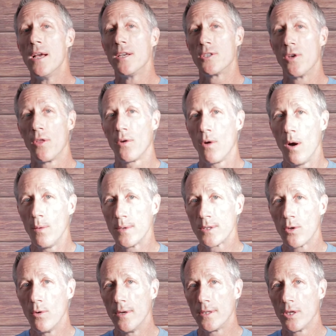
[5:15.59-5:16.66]
So they're always
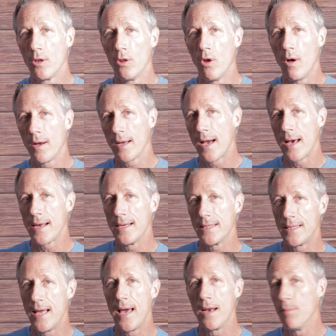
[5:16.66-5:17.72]
going to log on
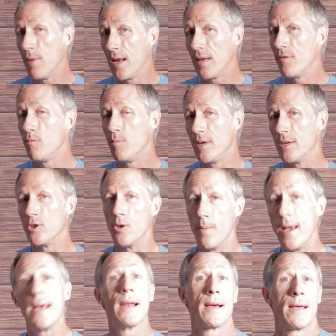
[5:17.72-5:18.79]
as that. It might even be a
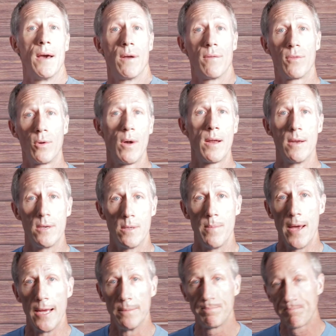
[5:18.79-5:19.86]
domain account if they're on a
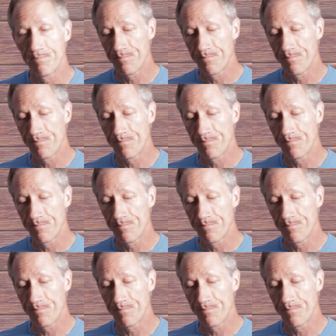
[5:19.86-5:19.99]
domain.